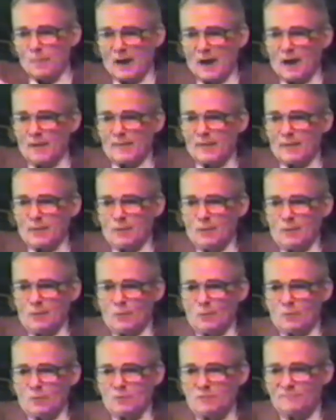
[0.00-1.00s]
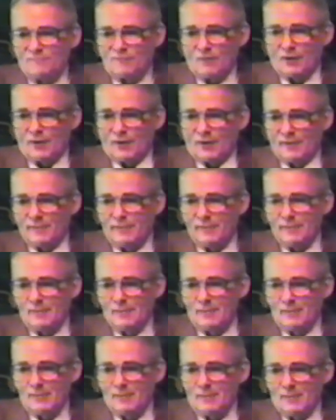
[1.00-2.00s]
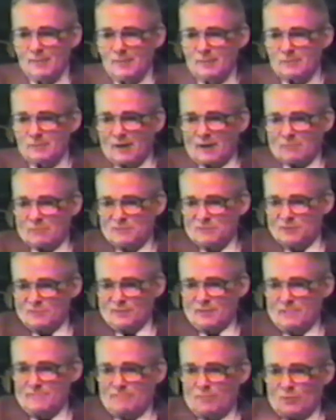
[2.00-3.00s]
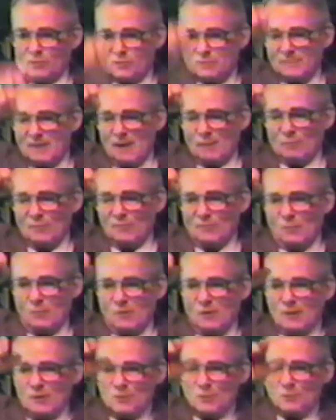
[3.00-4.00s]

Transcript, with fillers: down they go. Flood. God reaches in and pulls them out with Noah,